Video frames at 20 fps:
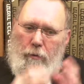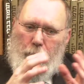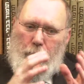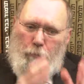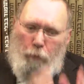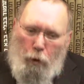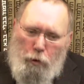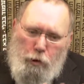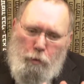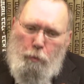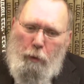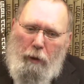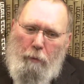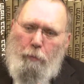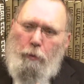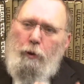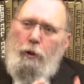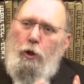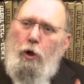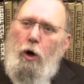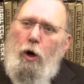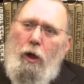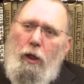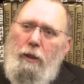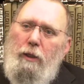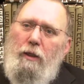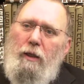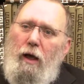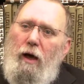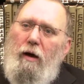Most people
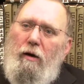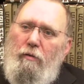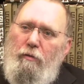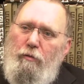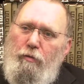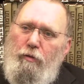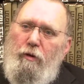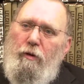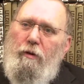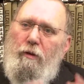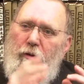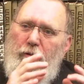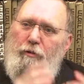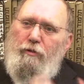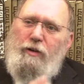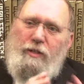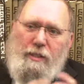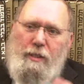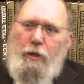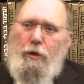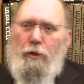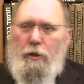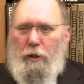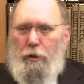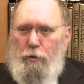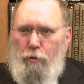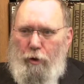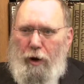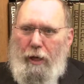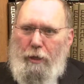call love physical
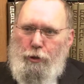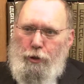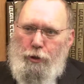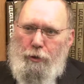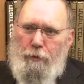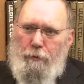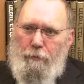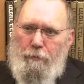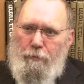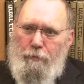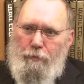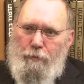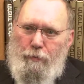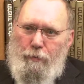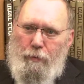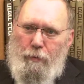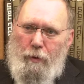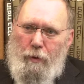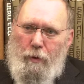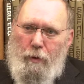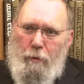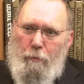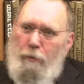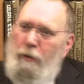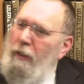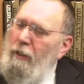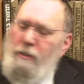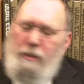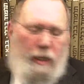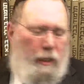attraction.
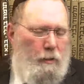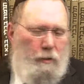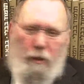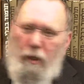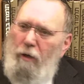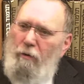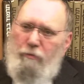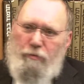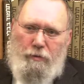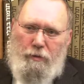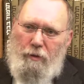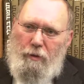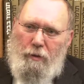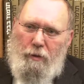That's not love.